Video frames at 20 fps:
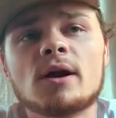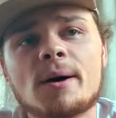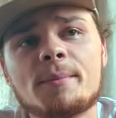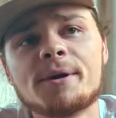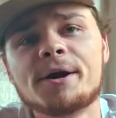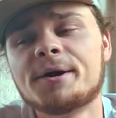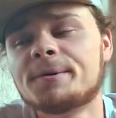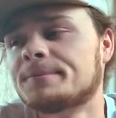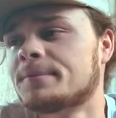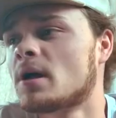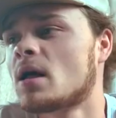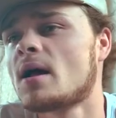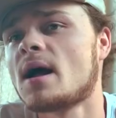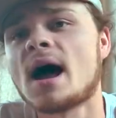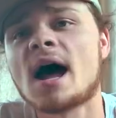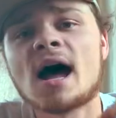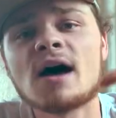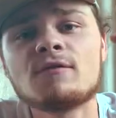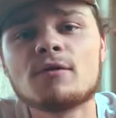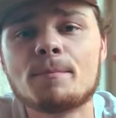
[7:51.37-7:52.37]
I mean,
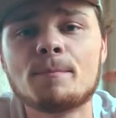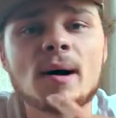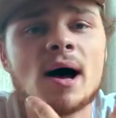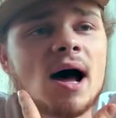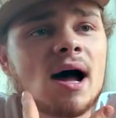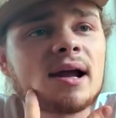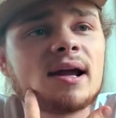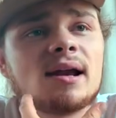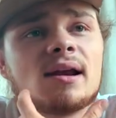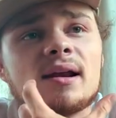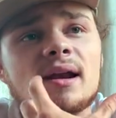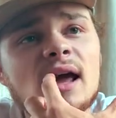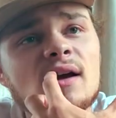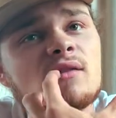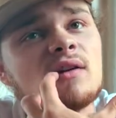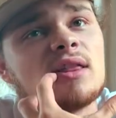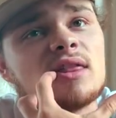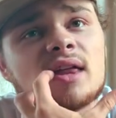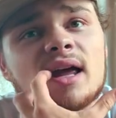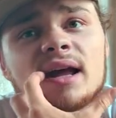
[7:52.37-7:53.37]
I have a pocket and
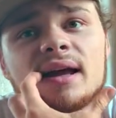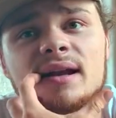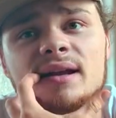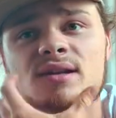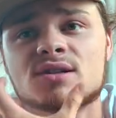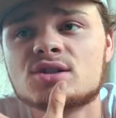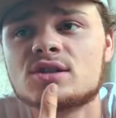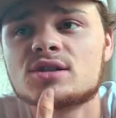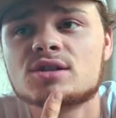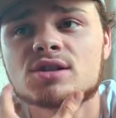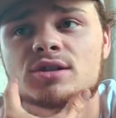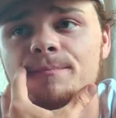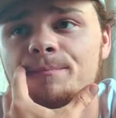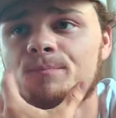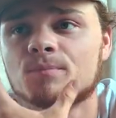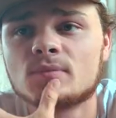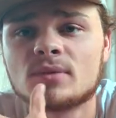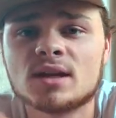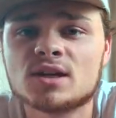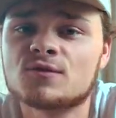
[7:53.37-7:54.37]
everything, and it's just,
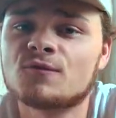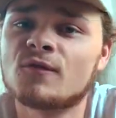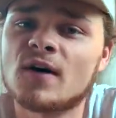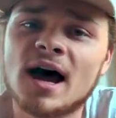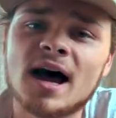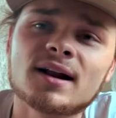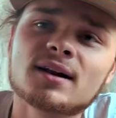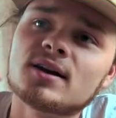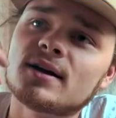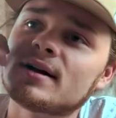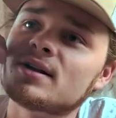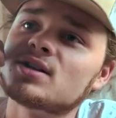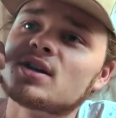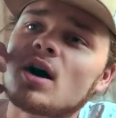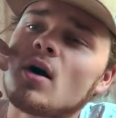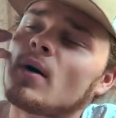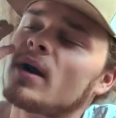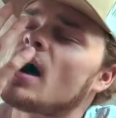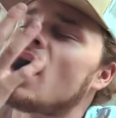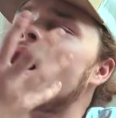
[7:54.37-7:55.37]
this fine cut's
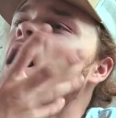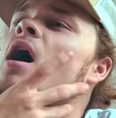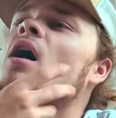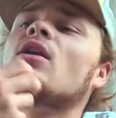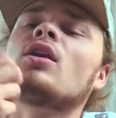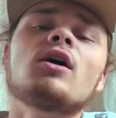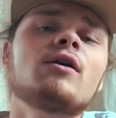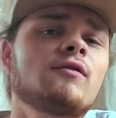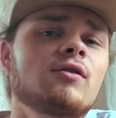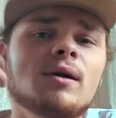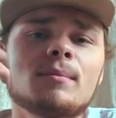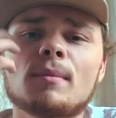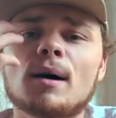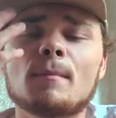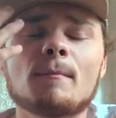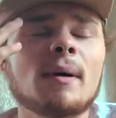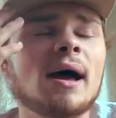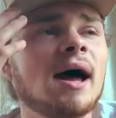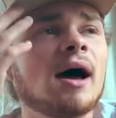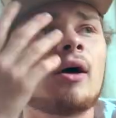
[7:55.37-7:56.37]
going all over in my
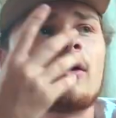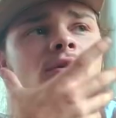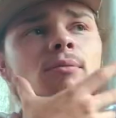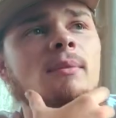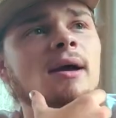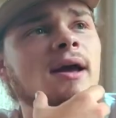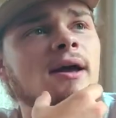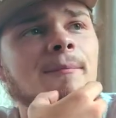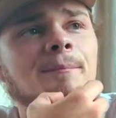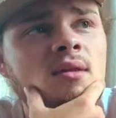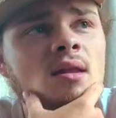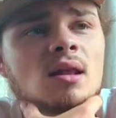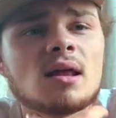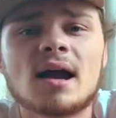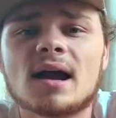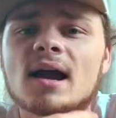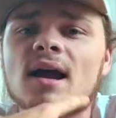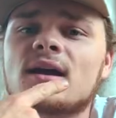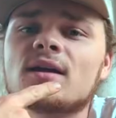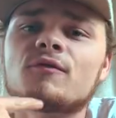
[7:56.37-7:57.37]
mouth, man.
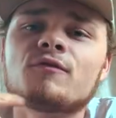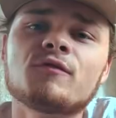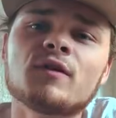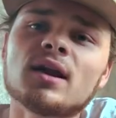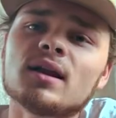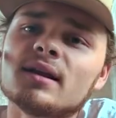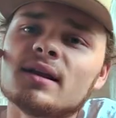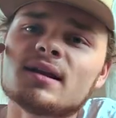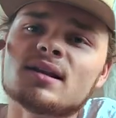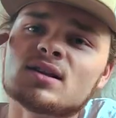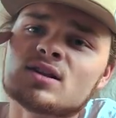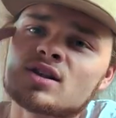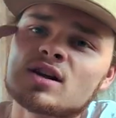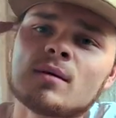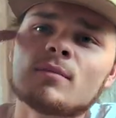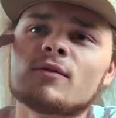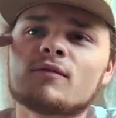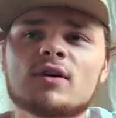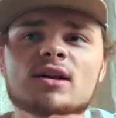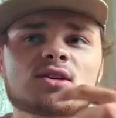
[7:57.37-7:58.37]
Like, I can feel it.
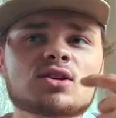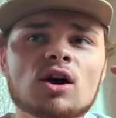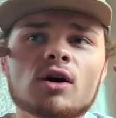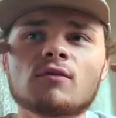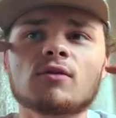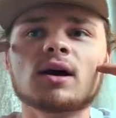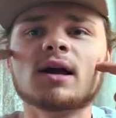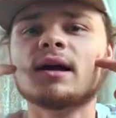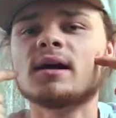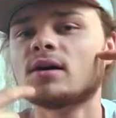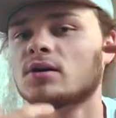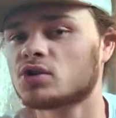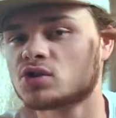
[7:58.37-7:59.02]
Some of it's over here.